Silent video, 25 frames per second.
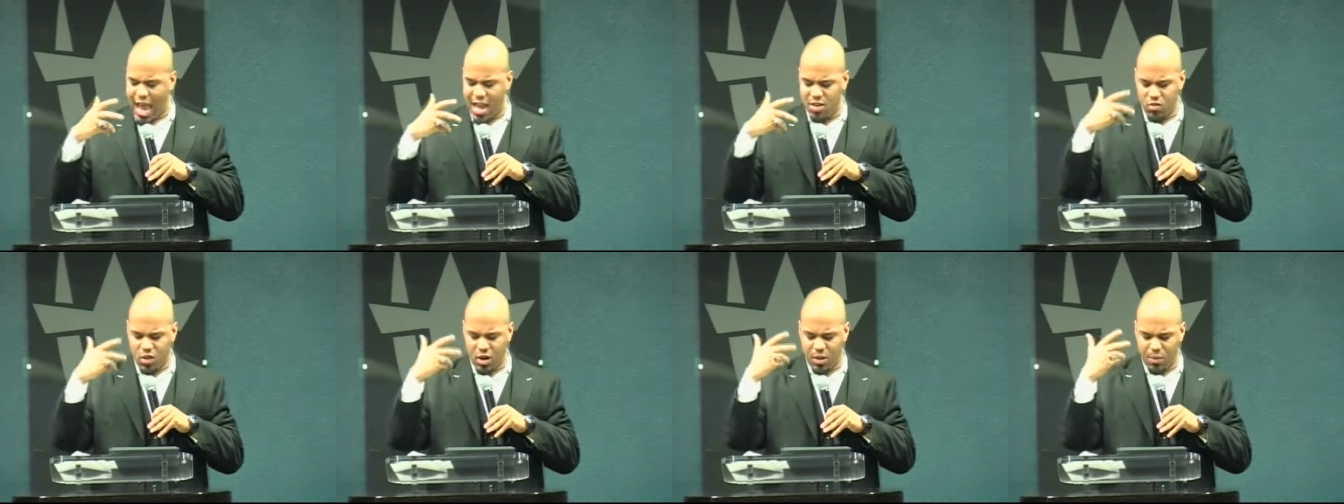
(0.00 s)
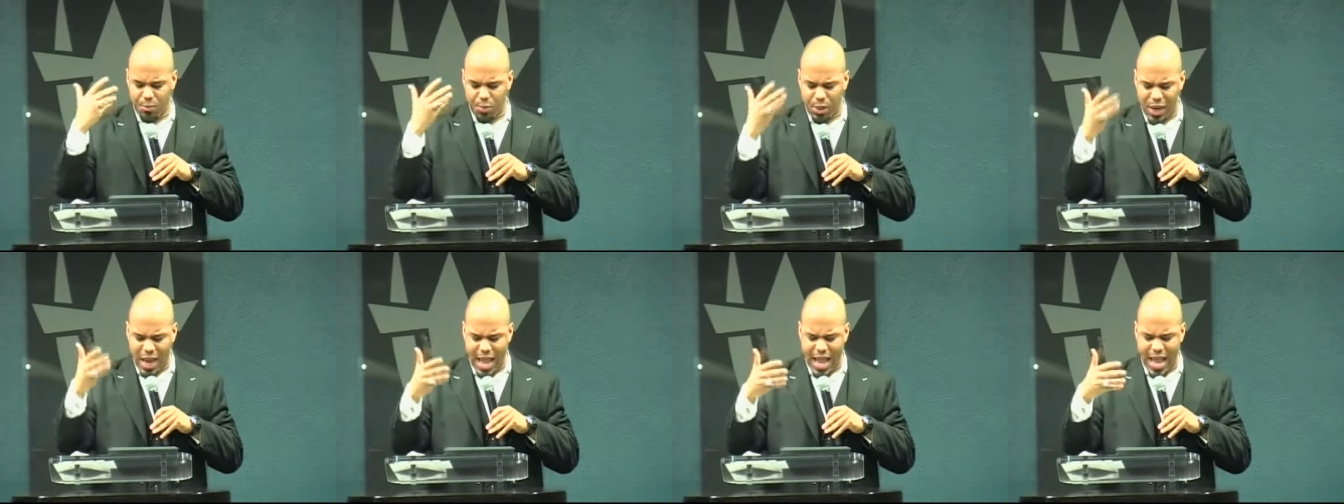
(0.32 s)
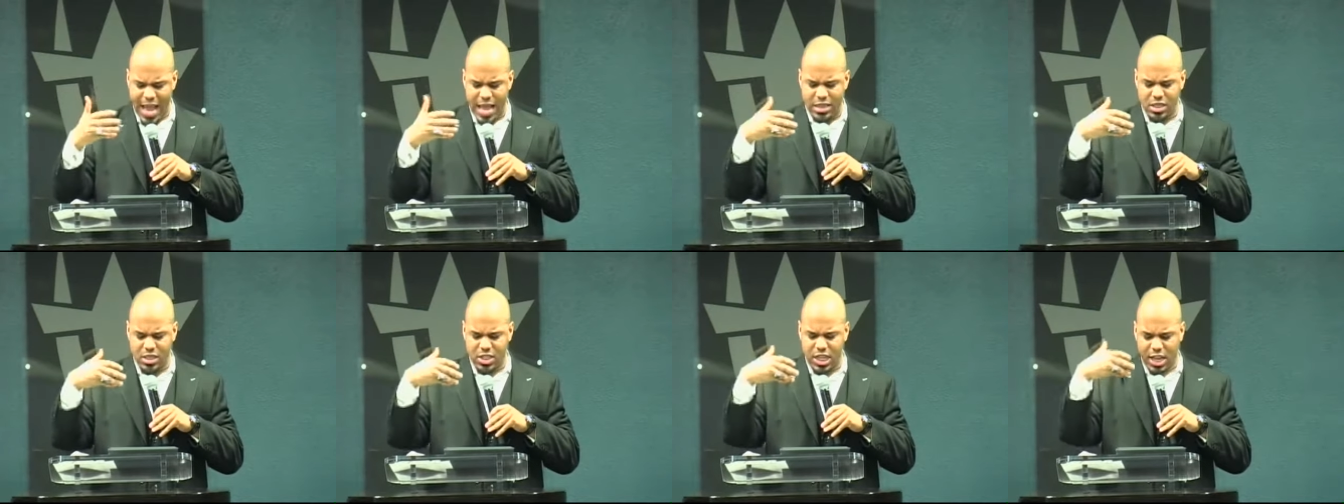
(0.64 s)
and when
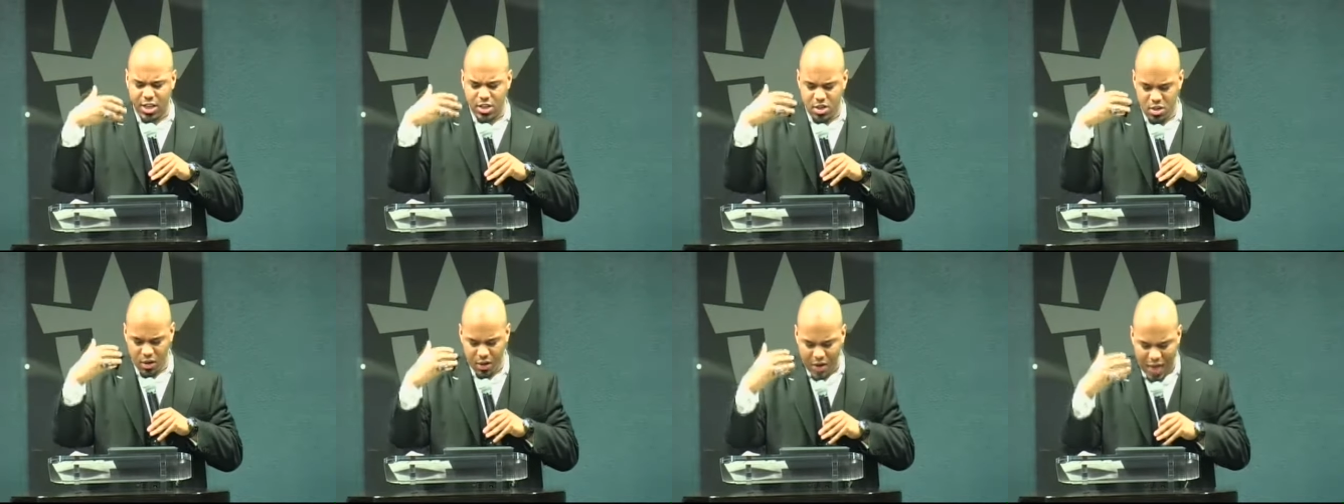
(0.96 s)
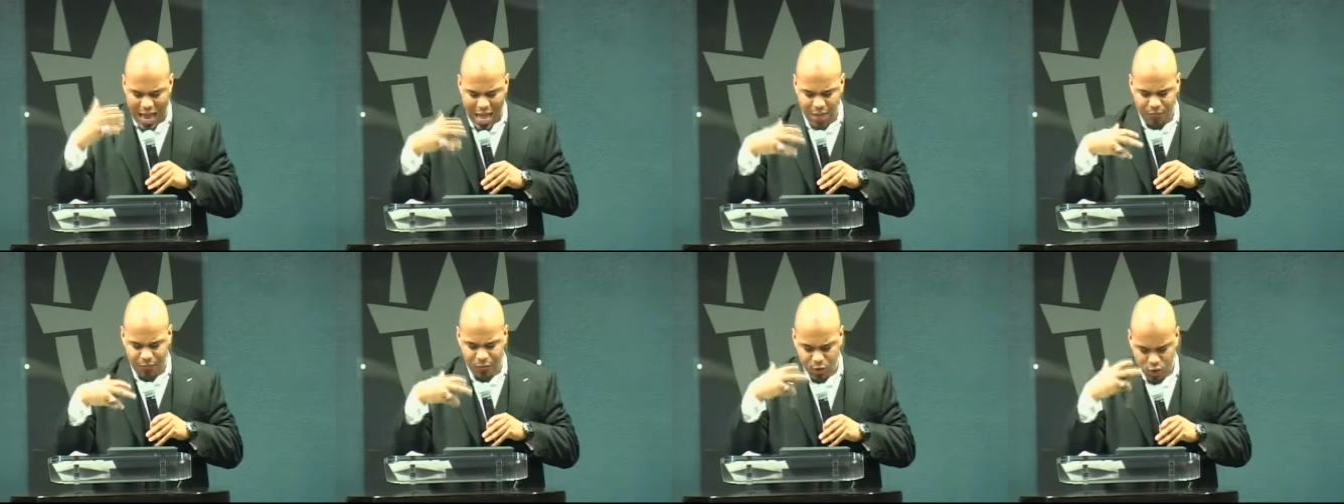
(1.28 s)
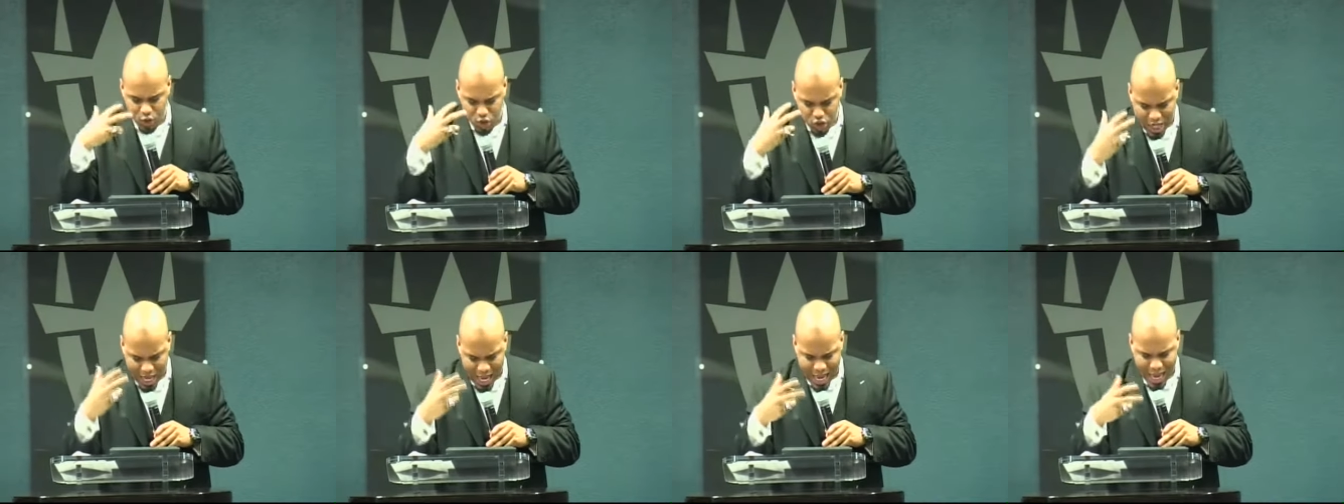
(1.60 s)
plans in your life are
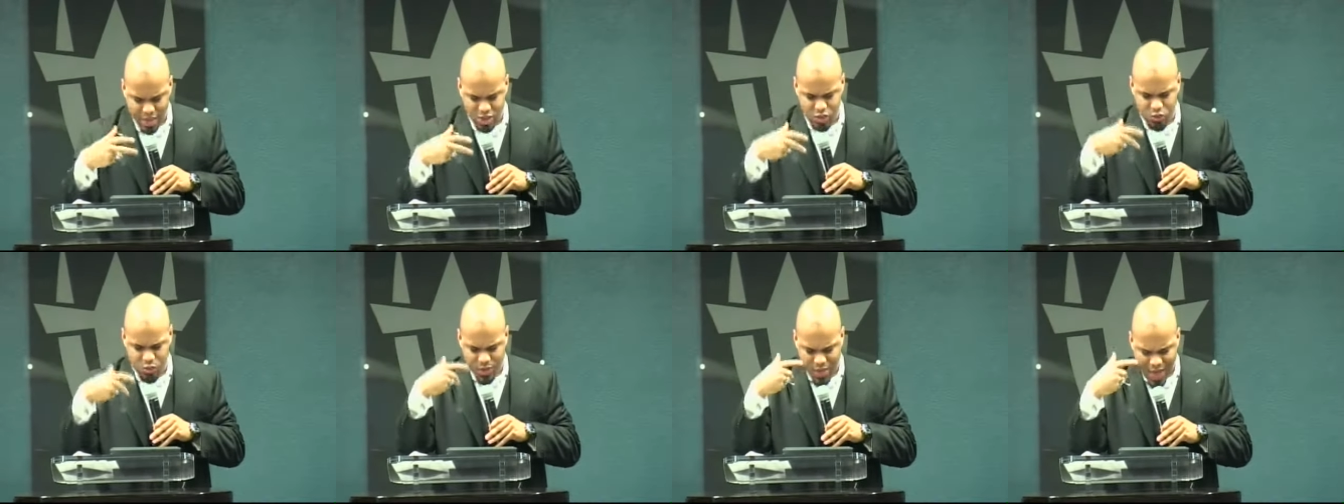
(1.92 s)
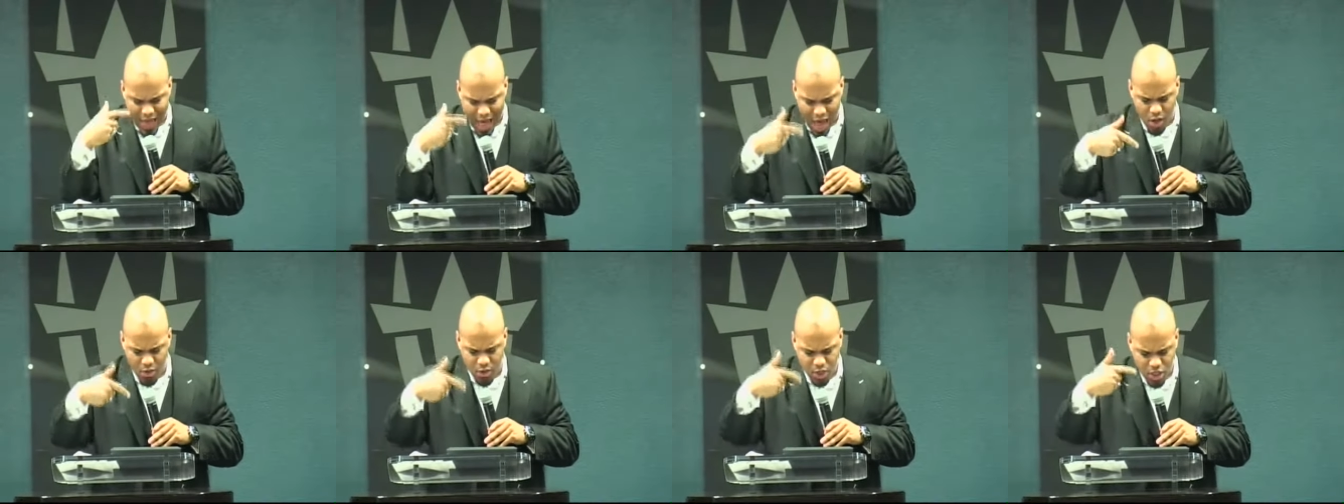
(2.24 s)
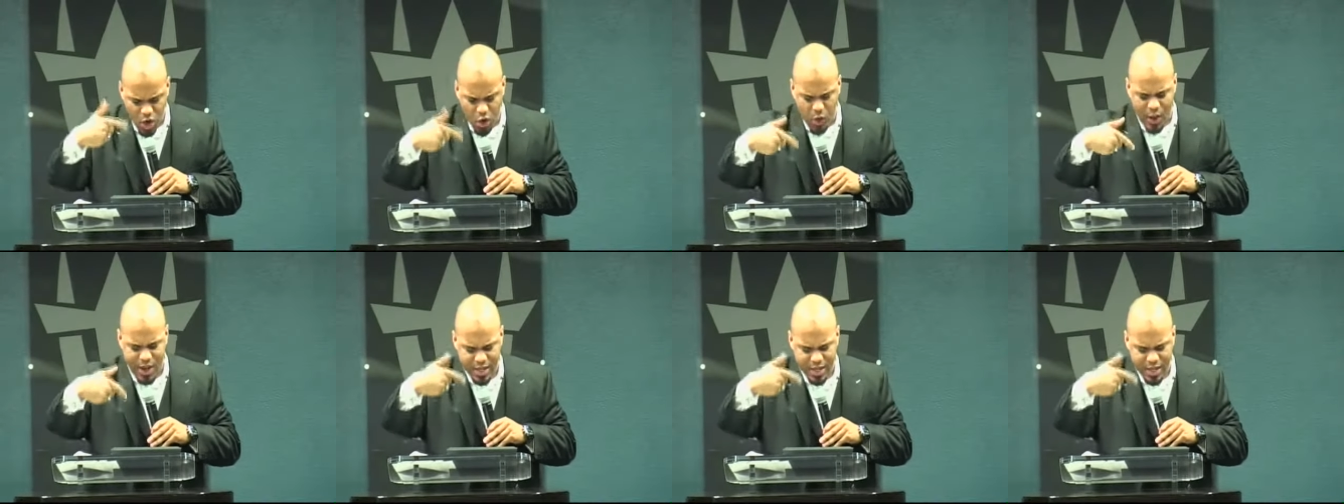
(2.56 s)
changed without your